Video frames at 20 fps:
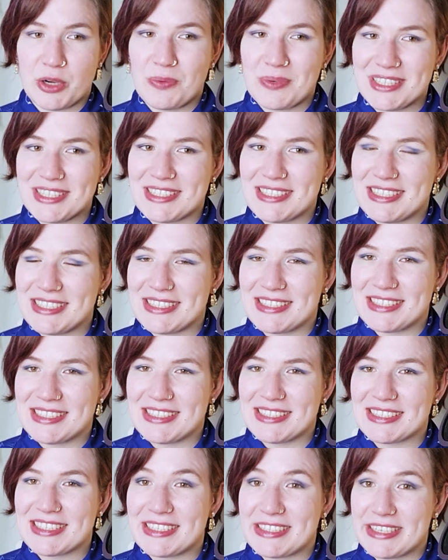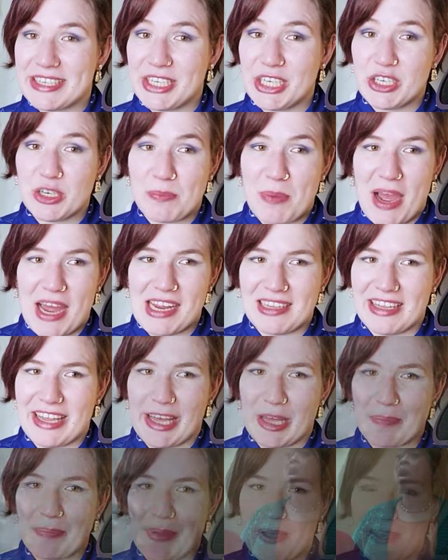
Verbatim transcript: coincidences continue to pile up.